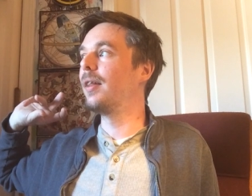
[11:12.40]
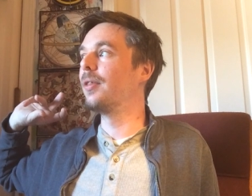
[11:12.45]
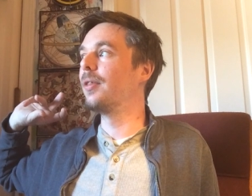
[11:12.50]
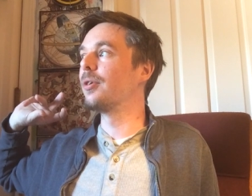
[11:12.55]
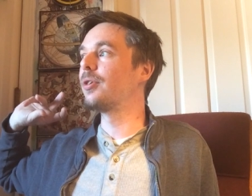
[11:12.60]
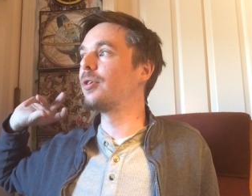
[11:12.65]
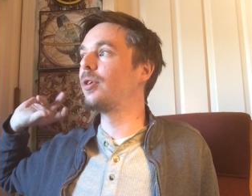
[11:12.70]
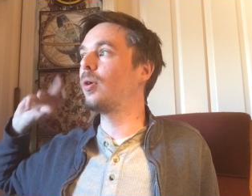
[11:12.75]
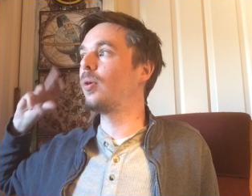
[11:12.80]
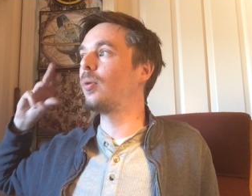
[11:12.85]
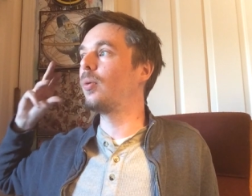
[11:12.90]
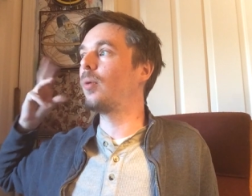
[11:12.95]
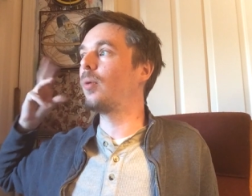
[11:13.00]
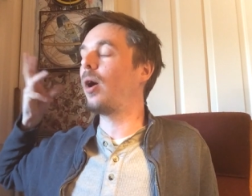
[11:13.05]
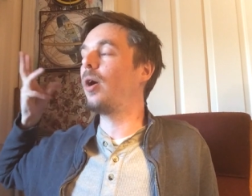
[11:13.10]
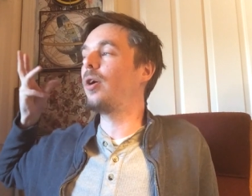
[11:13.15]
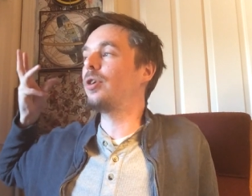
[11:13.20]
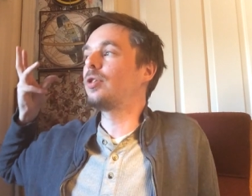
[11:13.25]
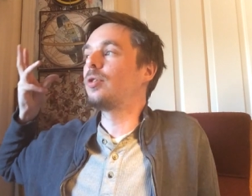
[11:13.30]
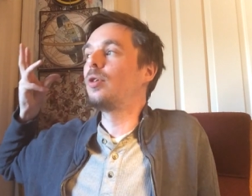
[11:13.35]
there's no
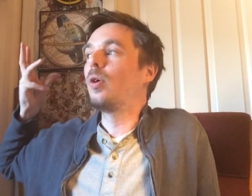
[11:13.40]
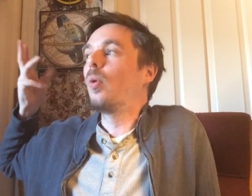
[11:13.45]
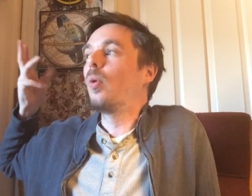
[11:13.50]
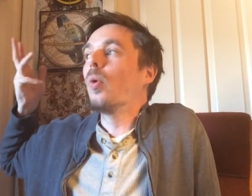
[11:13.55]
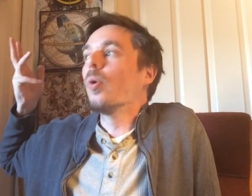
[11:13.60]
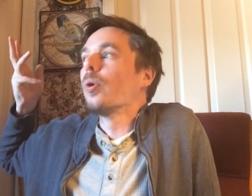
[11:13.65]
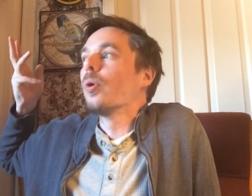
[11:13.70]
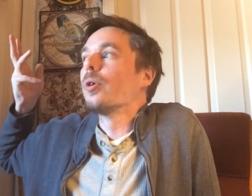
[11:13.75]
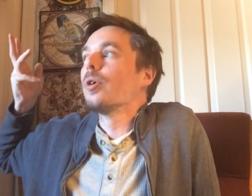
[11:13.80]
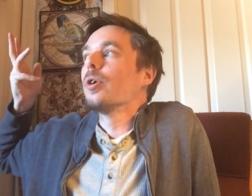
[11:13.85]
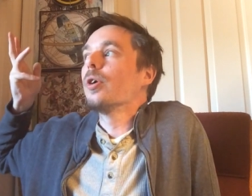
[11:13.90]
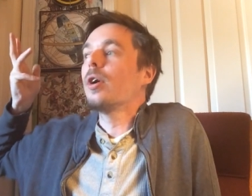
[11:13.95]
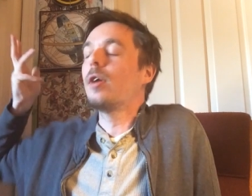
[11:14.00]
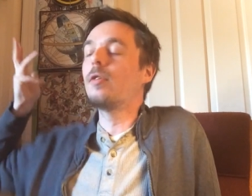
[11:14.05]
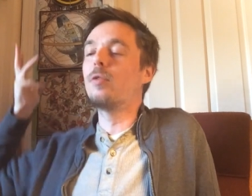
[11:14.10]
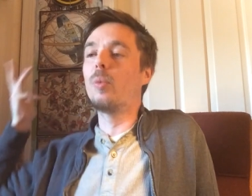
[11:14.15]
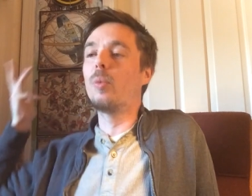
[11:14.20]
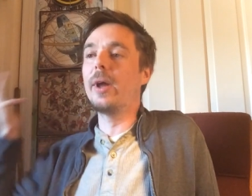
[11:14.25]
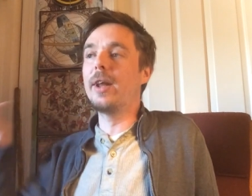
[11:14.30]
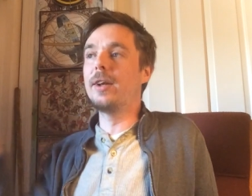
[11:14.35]
also no order
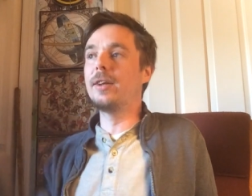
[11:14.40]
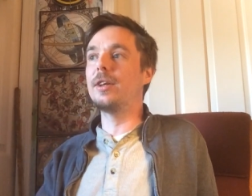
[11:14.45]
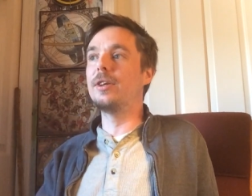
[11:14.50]
of when